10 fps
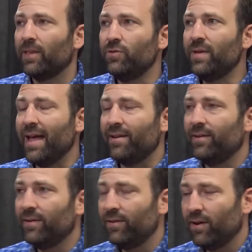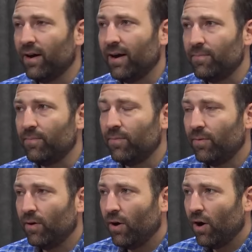you get um,
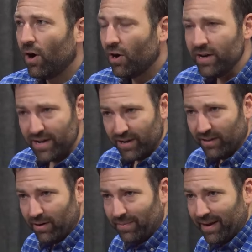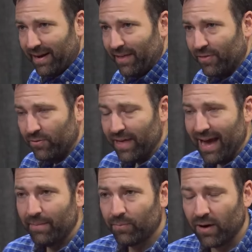hardened a little bit at, through
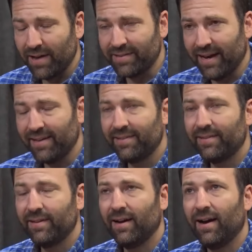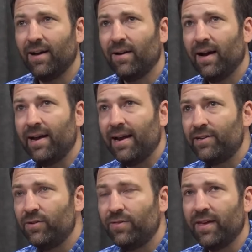that process, uh, and I
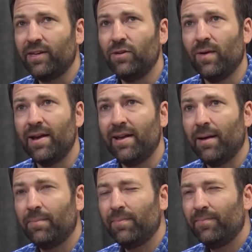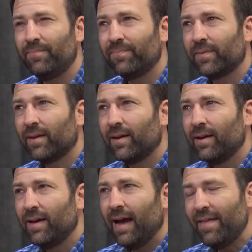do think you end up
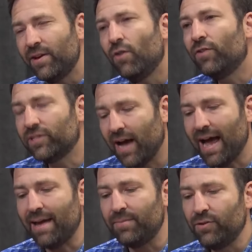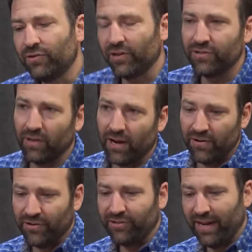I think over time you start to
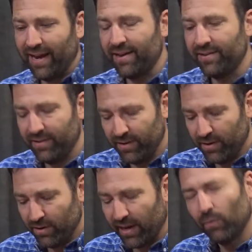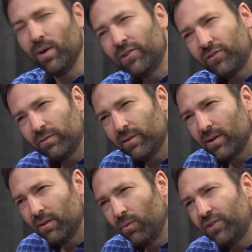understand, okay, which
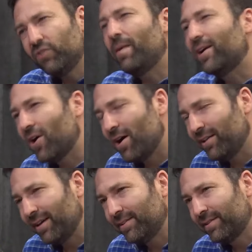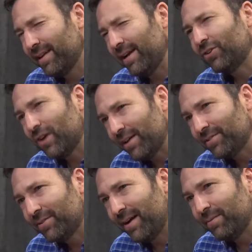which of my colleagues can I
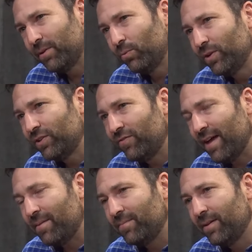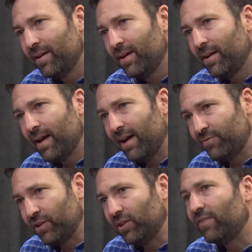trust, right? I mean, which of them have
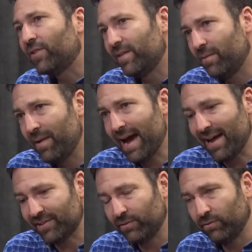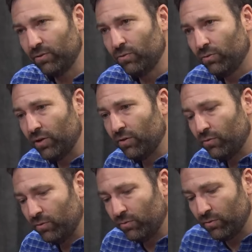delivered in the past? Who you know,
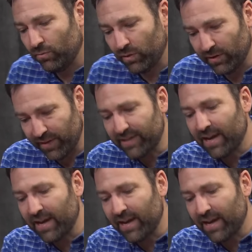who, who, you know, if they